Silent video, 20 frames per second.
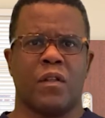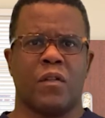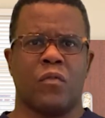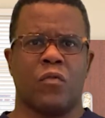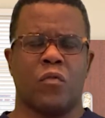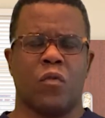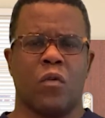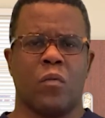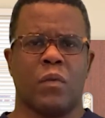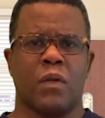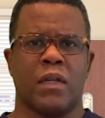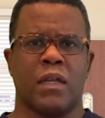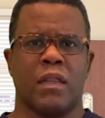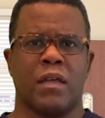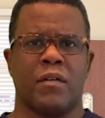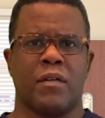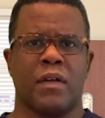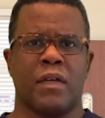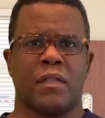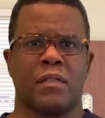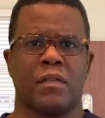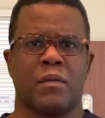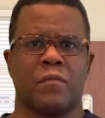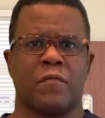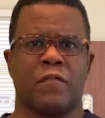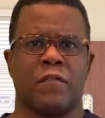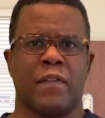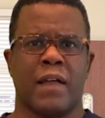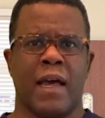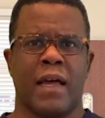Normally there is some
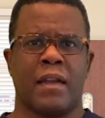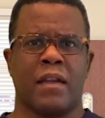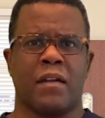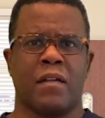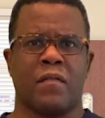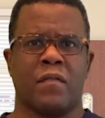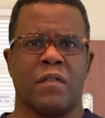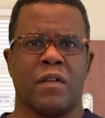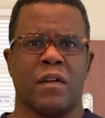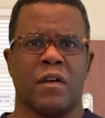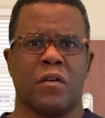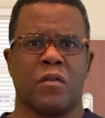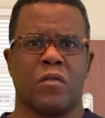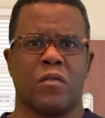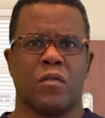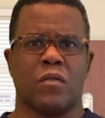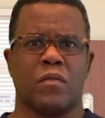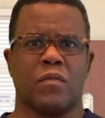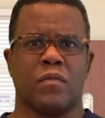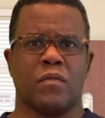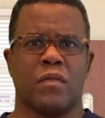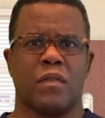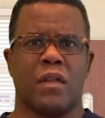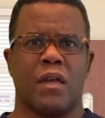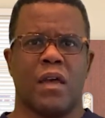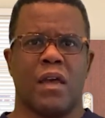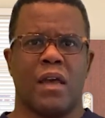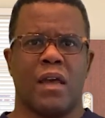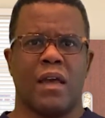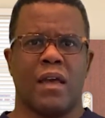flattening of the knuckle,
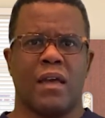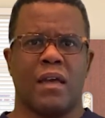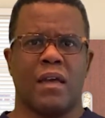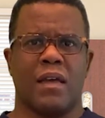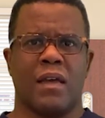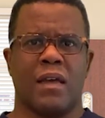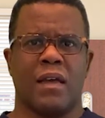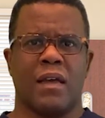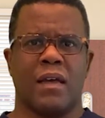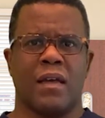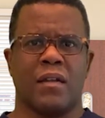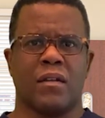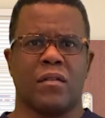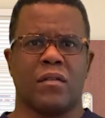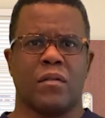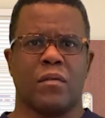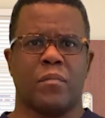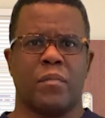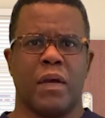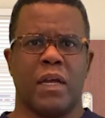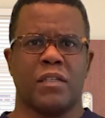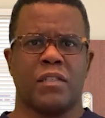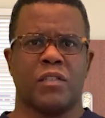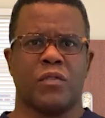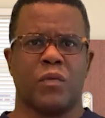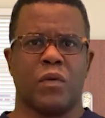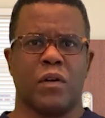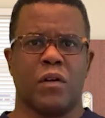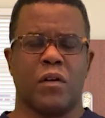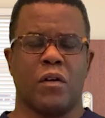and
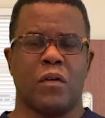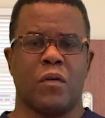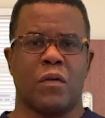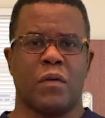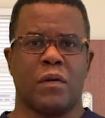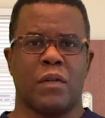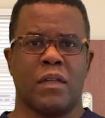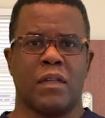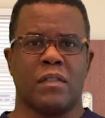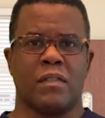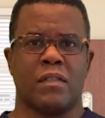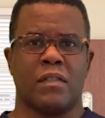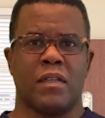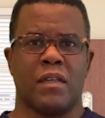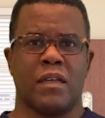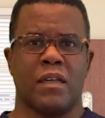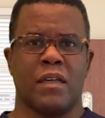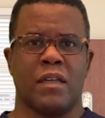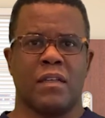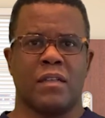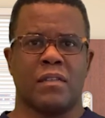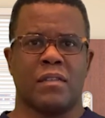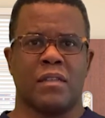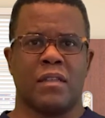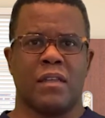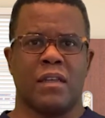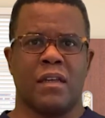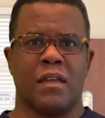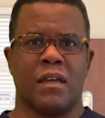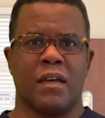patients want to know, is
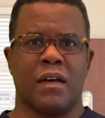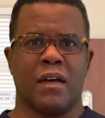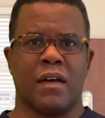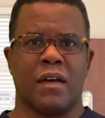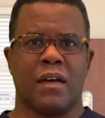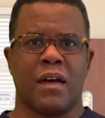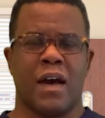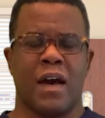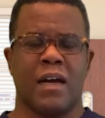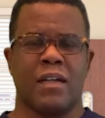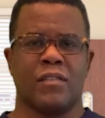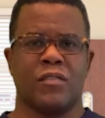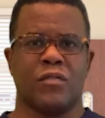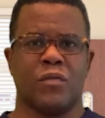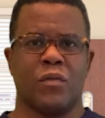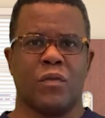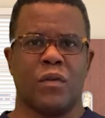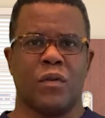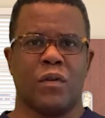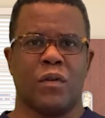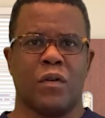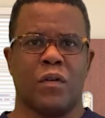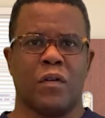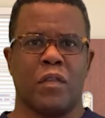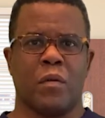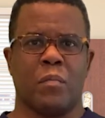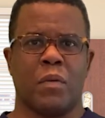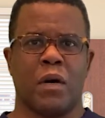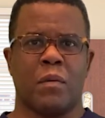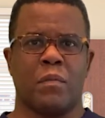the contour or
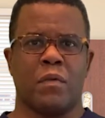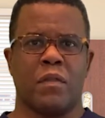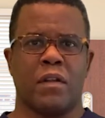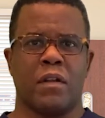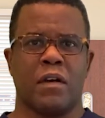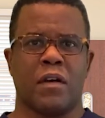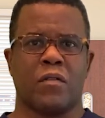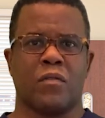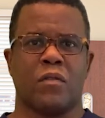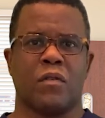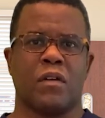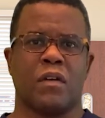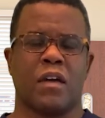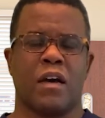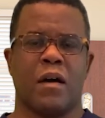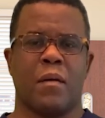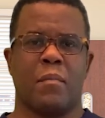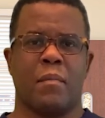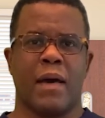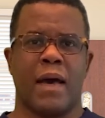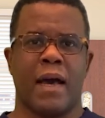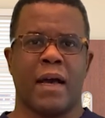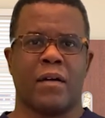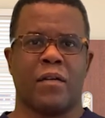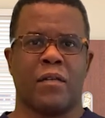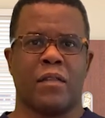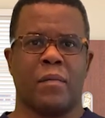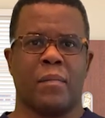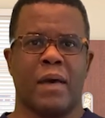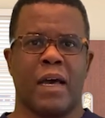the bump of the knuckle going to come
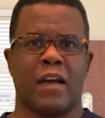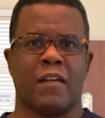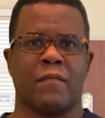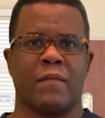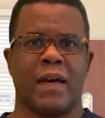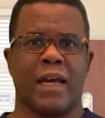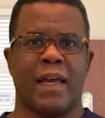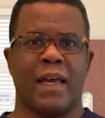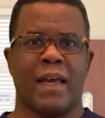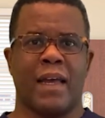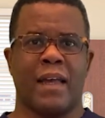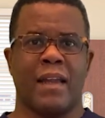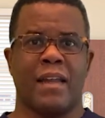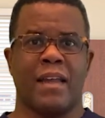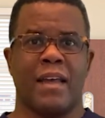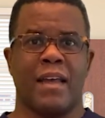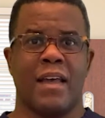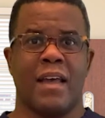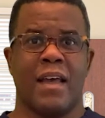back on the back of my hand?